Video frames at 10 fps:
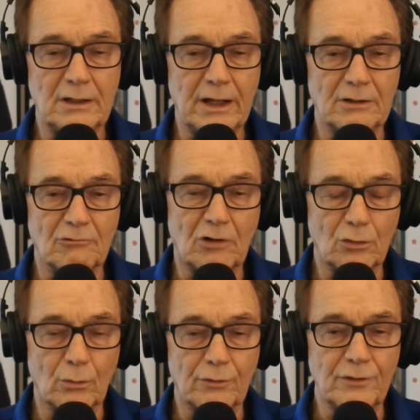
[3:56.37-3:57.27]
and
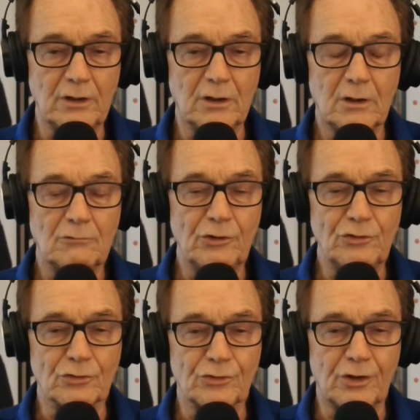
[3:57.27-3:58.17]
along with the
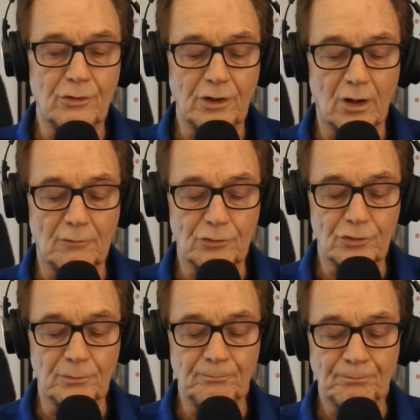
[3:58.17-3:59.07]
regional security officer.
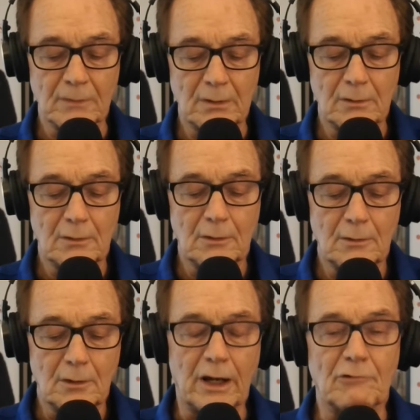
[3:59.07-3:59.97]

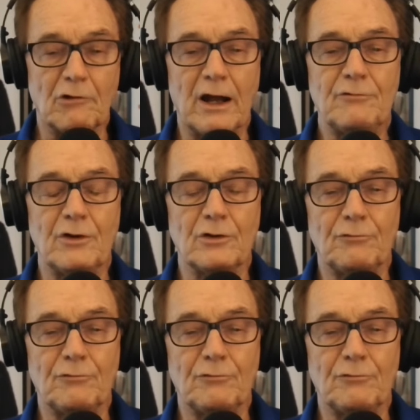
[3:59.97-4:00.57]
I arrived there the